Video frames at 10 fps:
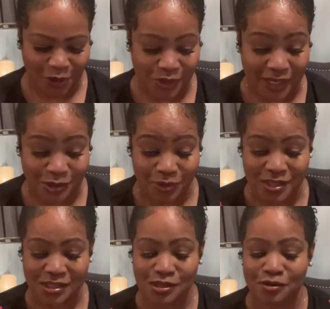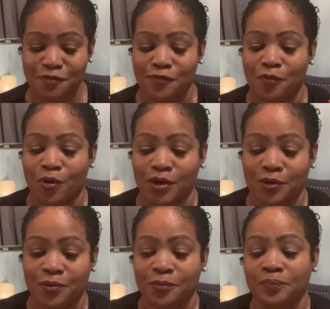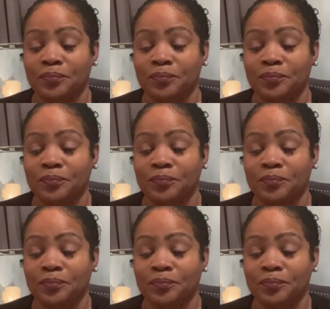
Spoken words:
Okay, so this is the foil,